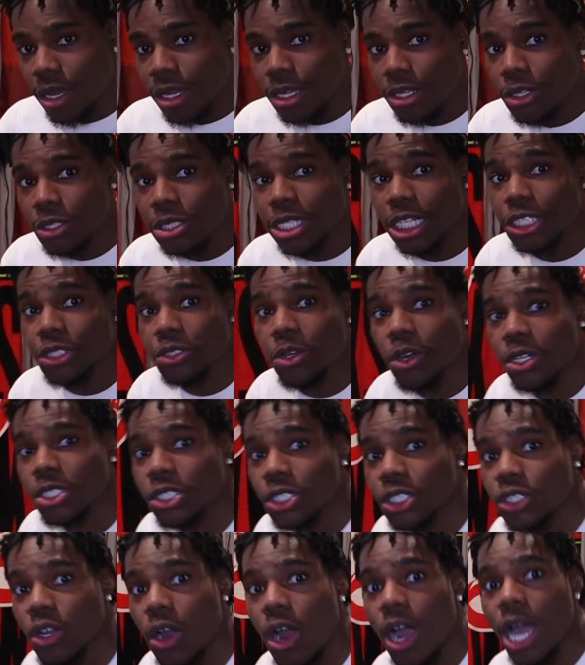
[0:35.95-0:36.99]
You said you're going to the
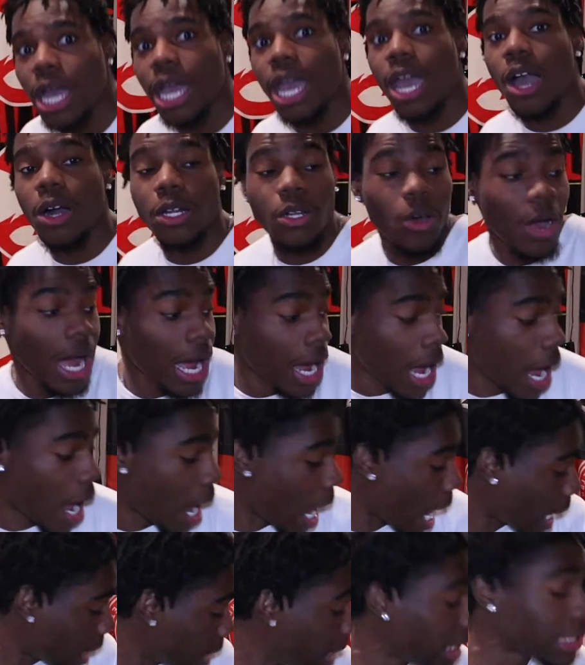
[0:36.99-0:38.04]
store? Hey, hold on.
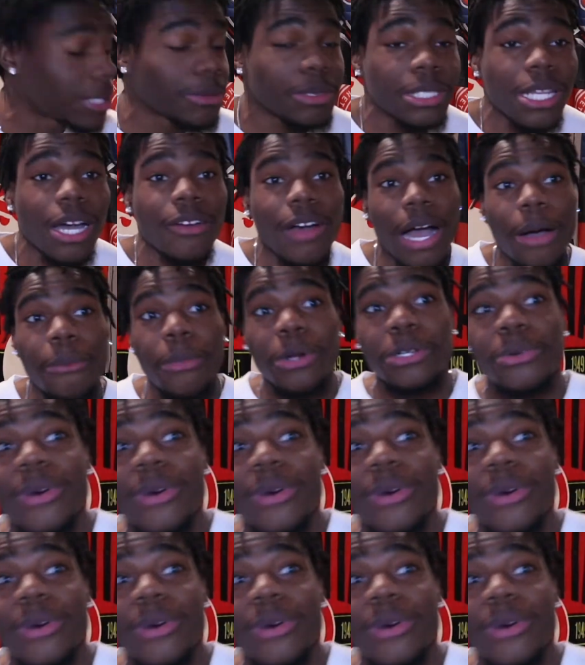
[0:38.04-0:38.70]
I, I need some stuff. I'm on